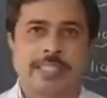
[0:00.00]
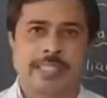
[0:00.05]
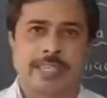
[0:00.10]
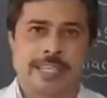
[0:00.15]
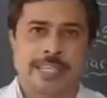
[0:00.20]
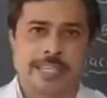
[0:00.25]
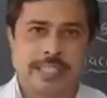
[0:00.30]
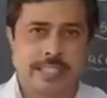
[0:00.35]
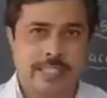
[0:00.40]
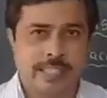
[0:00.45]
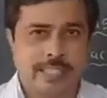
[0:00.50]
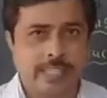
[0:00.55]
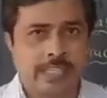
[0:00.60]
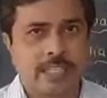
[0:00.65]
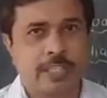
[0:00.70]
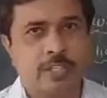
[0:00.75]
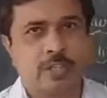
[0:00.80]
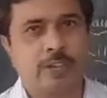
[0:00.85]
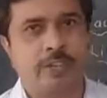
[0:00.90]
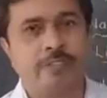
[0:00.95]
That is the
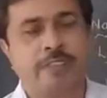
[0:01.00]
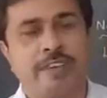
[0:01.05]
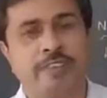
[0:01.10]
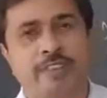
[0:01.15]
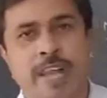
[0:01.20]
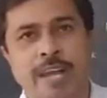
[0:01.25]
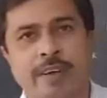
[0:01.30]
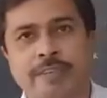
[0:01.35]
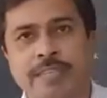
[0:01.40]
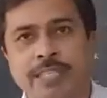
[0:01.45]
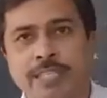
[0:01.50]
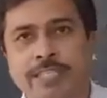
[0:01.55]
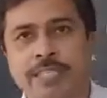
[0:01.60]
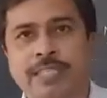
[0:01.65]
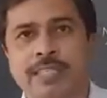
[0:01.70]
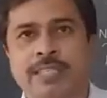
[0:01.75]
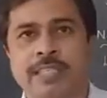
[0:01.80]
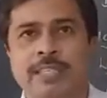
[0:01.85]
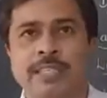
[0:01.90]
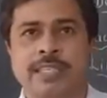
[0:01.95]
structure of the flowers,
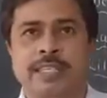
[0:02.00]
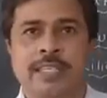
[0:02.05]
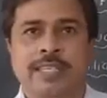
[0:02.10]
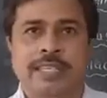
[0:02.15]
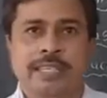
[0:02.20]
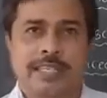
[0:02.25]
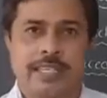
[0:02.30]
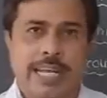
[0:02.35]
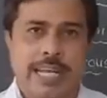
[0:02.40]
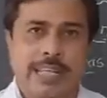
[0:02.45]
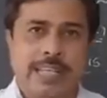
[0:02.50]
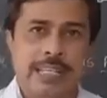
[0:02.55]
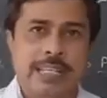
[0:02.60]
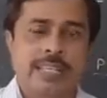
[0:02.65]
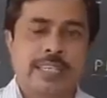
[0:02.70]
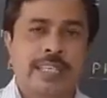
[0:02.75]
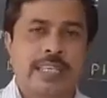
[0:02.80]
then